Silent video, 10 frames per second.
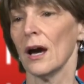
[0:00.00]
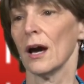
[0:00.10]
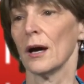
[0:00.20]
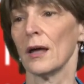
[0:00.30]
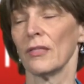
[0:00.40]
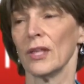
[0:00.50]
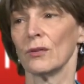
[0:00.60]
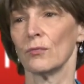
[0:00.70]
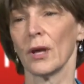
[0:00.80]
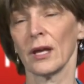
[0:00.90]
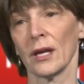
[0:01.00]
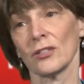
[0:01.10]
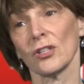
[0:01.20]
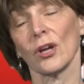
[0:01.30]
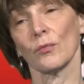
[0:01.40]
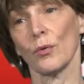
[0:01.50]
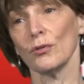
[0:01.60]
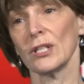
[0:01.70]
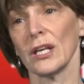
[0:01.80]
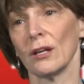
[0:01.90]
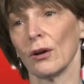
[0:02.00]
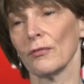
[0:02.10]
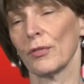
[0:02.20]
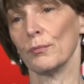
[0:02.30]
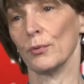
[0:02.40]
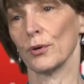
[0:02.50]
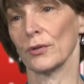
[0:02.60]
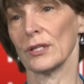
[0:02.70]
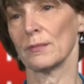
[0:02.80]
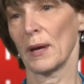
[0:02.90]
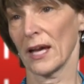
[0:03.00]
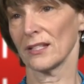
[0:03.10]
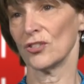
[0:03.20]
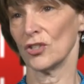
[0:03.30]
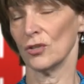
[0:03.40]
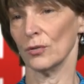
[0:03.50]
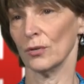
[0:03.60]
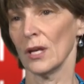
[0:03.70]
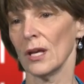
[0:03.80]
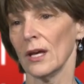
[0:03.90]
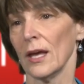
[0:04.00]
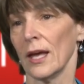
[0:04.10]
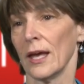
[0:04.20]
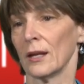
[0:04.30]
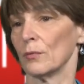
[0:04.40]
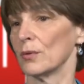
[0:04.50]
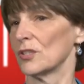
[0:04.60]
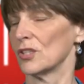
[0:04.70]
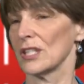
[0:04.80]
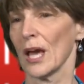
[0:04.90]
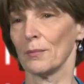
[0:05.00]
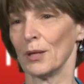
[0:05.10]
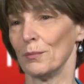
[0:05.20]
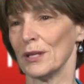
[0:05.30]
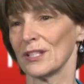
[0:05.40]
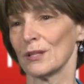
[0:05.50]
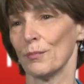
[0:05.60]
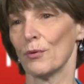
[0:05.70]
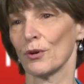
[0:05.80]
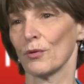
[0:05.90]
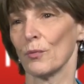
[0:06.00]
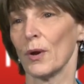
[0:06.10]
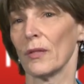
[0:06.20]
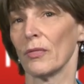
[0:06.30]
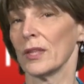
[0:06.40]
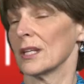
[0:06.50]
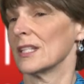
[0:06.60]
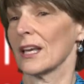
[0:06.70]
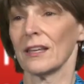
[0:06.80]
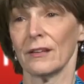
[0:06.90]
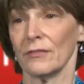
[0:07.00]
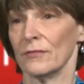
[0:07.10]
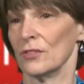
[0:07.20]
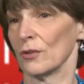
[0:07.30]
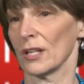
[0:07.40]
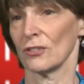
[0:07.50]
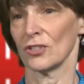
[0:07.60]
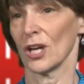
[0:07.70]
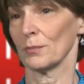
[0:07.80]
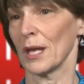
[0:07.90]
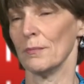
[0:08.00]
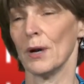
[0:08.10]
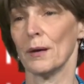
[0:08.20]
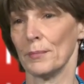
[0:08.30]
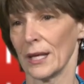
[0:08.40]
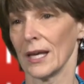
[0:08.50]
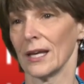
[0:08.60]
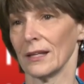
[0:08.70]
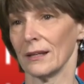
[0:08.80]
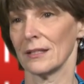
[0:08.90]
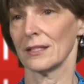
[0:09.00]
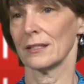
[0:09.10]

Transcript: And then actually I rotated off the board this past June and was just happy to be a supporter when the executive director job came up again,